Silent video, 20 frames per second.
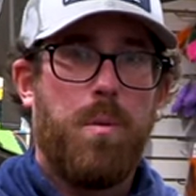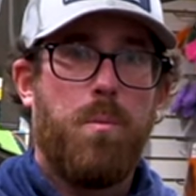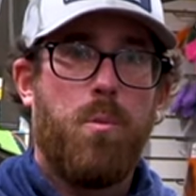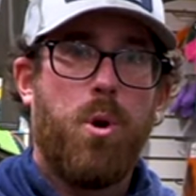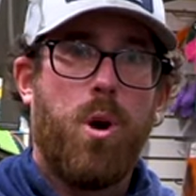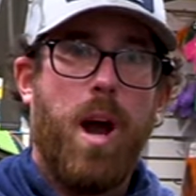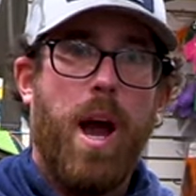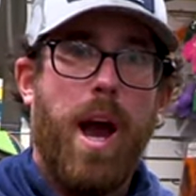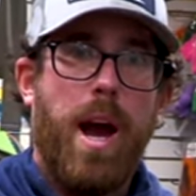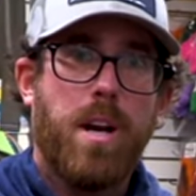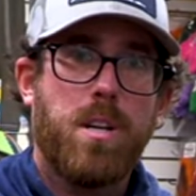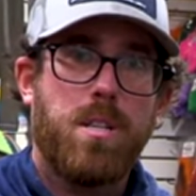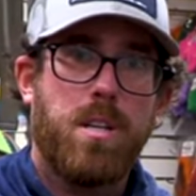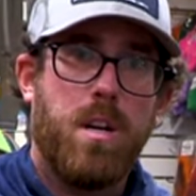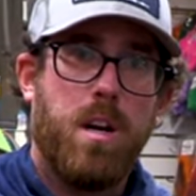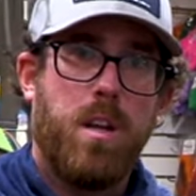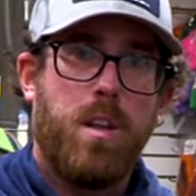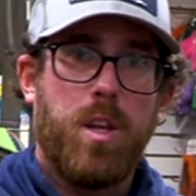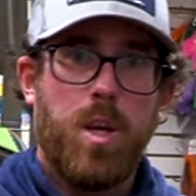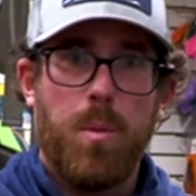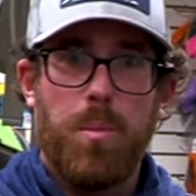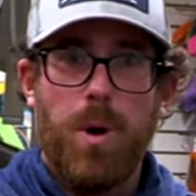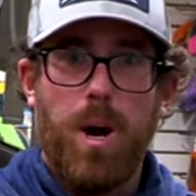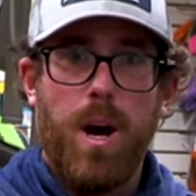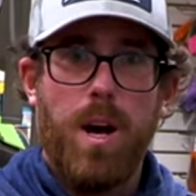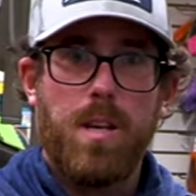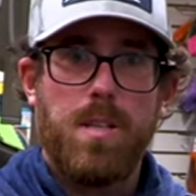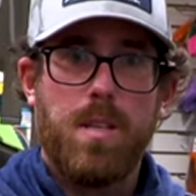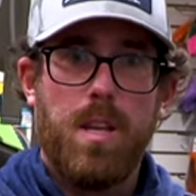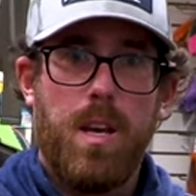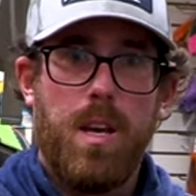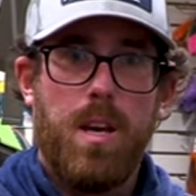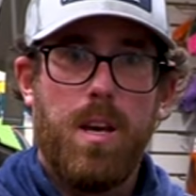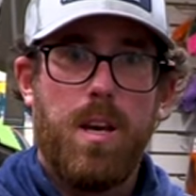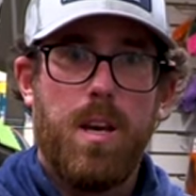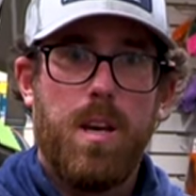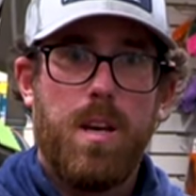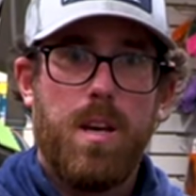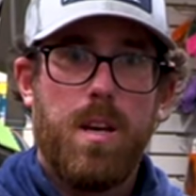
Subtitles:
bit more action on the epoxy.